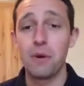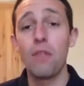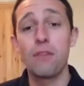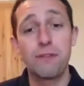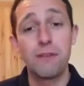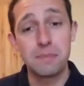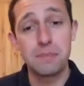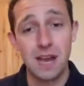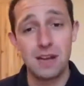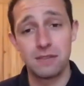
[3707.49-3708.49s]
But on the flip
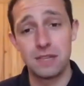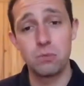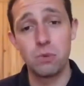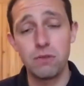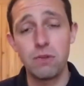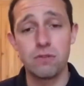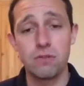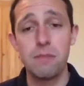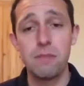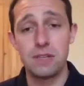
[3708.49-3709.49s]
side of this, what you've got to
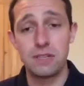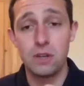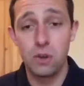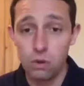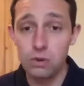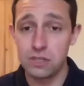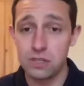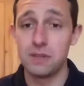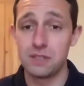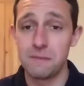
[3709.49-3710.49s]
remember is your
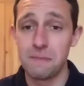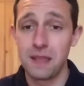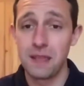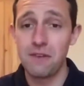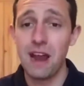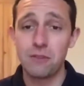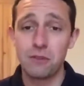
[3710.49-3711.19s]
customers, right?